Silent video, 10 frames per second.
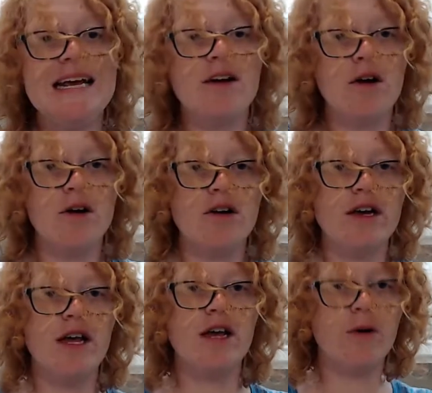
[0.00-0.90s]
or
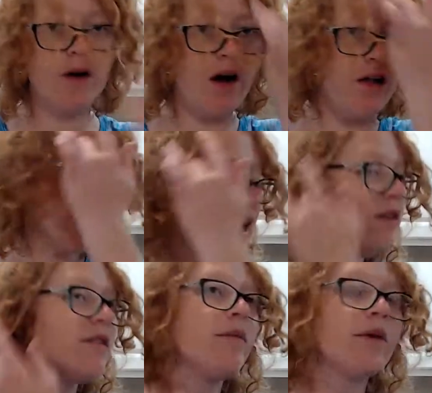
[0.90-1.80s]
cooking or calling
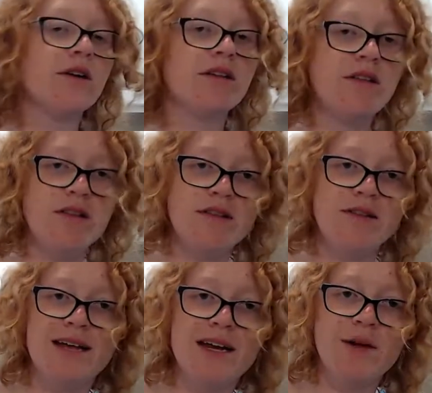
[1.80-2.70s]
out to birds
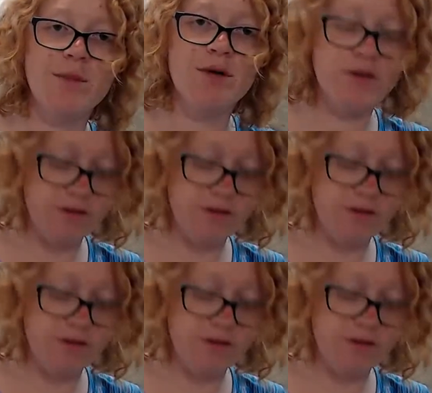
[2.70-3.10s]
and animals.